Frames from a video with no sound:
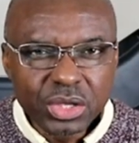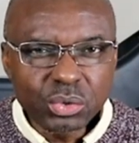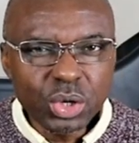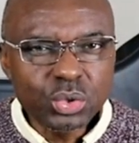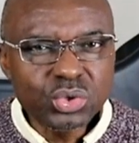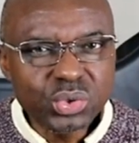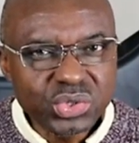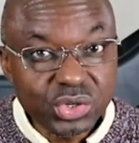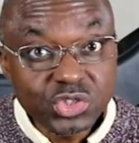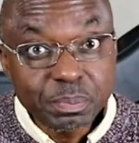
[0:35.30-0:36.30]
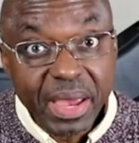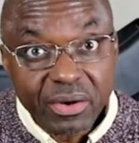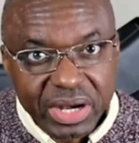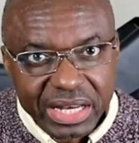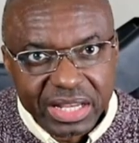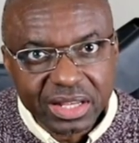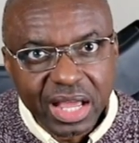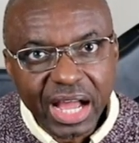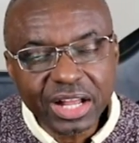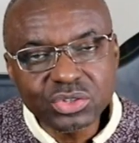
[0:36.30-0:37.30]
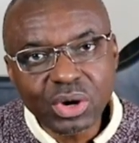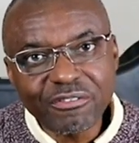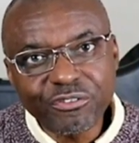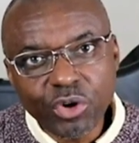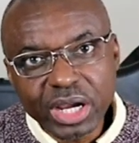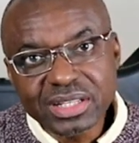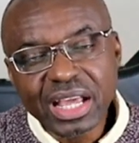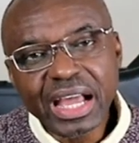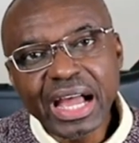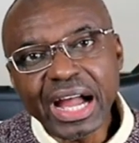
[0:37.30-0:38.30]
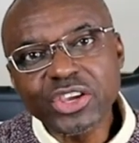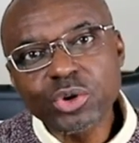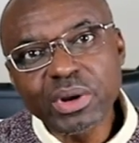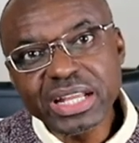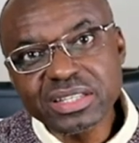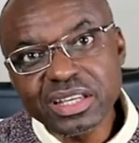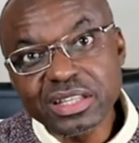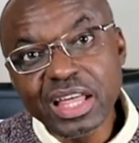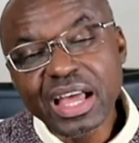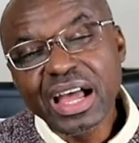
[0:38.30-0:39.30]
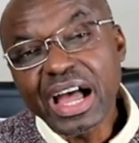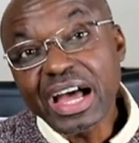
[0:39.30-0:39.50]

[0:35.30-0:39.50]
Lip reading: you want to do so sparingly to avoid accumulating